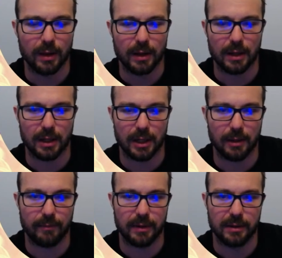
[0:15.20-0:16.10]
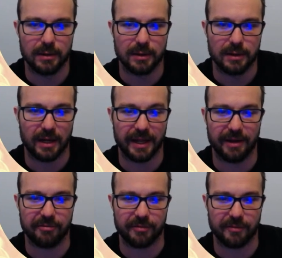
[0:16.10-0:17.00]
I
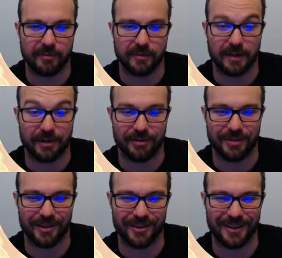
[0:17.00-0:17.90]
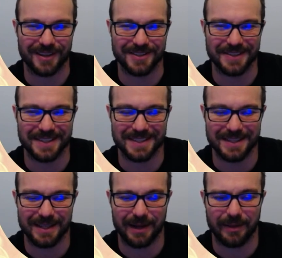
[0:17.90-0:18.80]
have lots of things unlocked, as you can
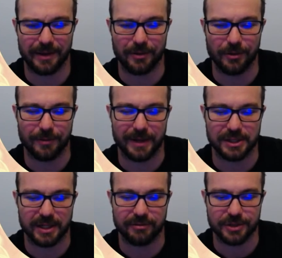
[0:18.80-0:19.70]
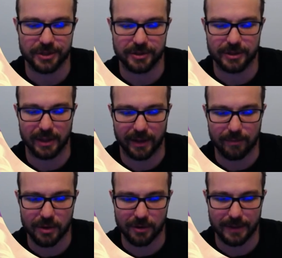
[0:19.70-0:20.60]
see. I like Ogre Magi for sure. I like
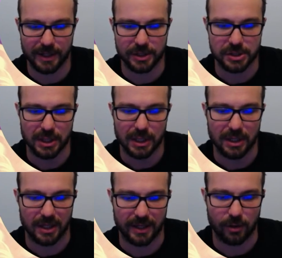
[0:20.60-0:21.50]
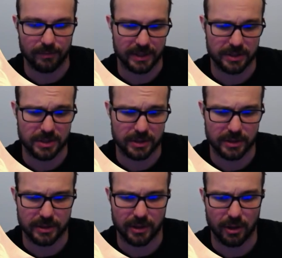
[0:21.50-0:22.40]
Mirror Mage, Elm
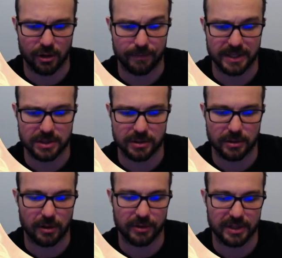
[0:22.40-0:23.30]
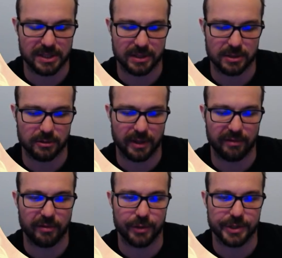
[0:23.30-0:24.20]
Minister, Minster. All these things are like
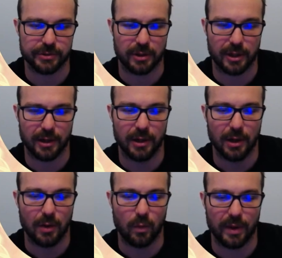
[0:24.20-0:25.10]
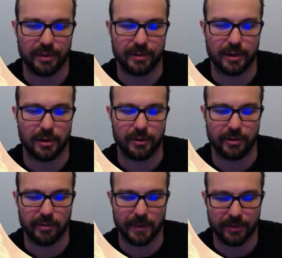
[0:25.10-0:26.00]
very strong with all
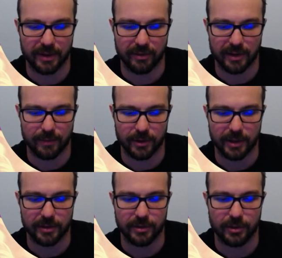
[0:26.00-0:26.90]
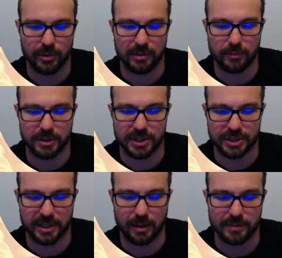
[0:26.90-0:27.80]
the spell things that I'm looking to do.
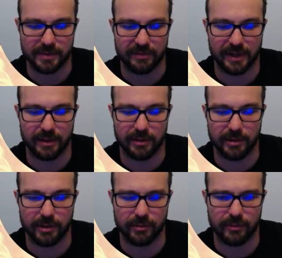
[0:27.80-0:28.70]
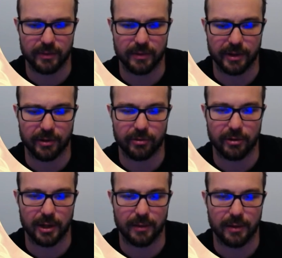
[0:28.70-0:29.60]
Morticia helps me find the
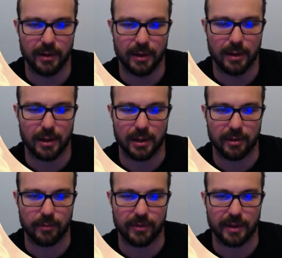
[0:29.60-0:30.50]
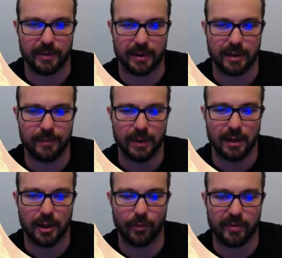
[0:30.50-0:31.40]
strong. Let's put that back in.
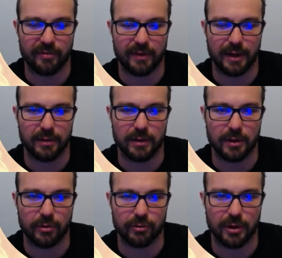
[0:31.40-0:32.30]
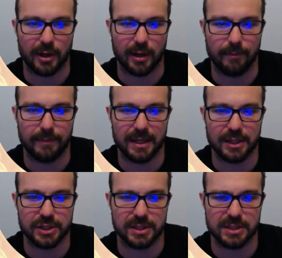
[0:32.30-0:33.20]
Helps me find the strong
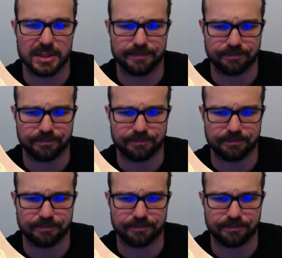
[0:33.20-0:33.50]
mages,